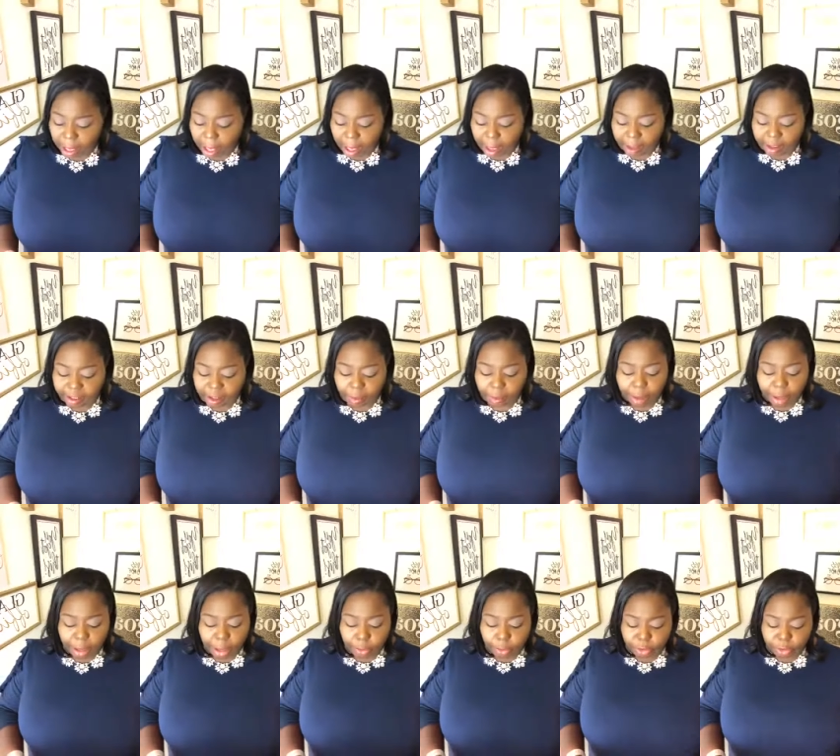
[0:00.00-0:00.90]
ask them
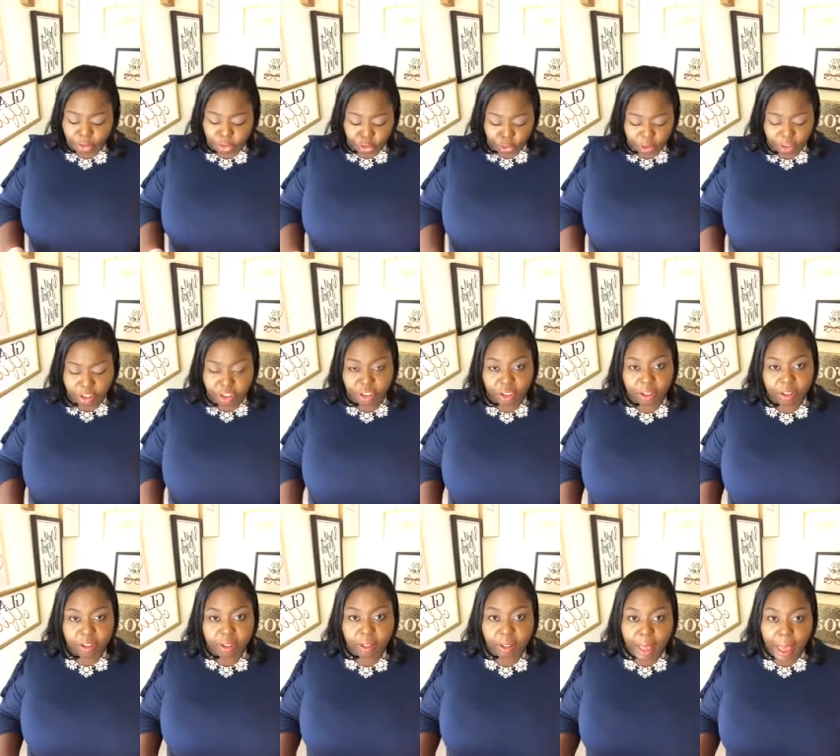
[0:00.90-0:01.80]
any
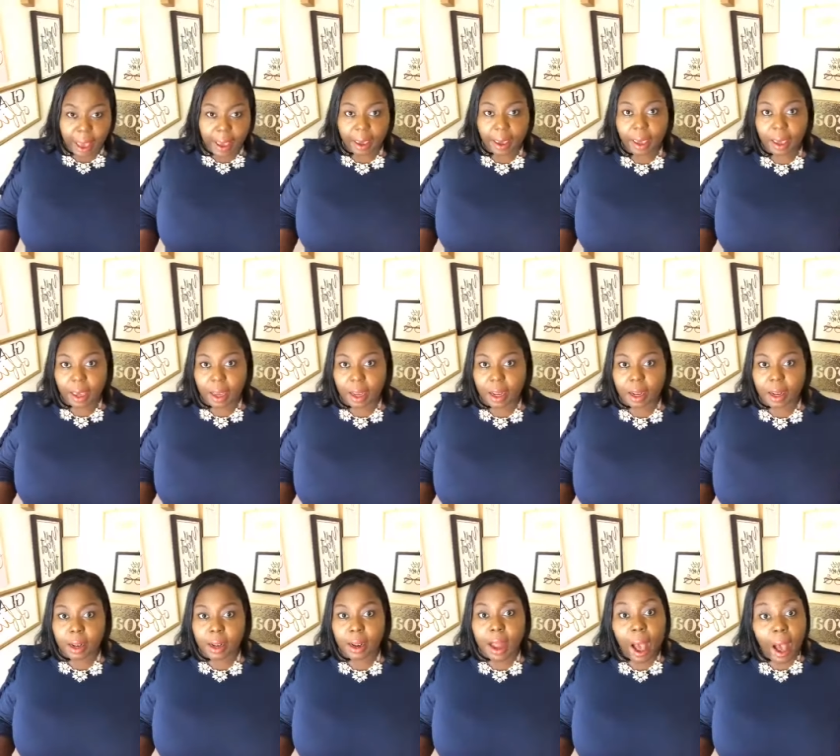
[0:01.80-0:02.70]
restrictions that
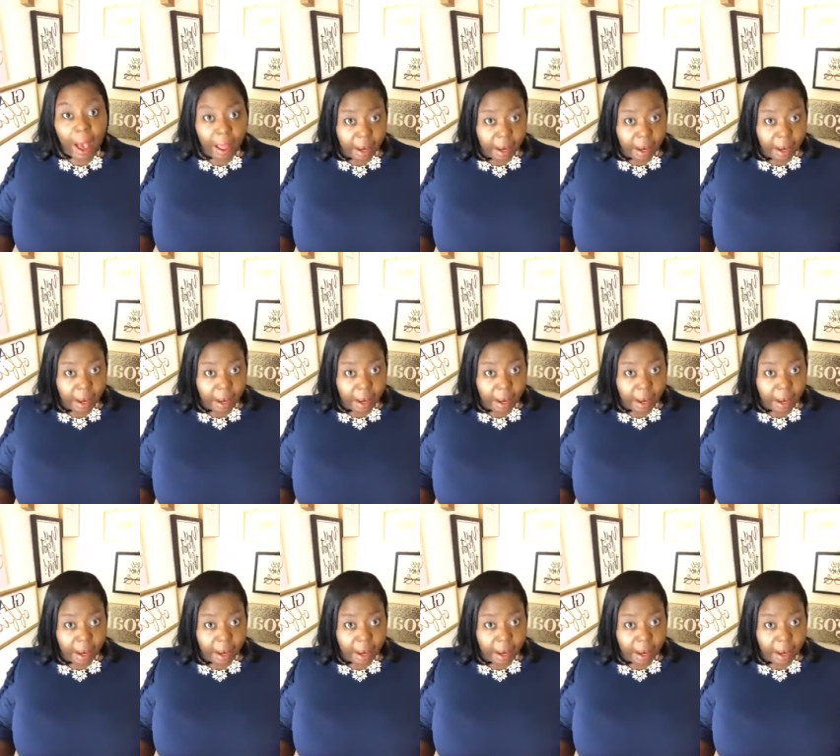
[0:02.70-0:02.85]
cannot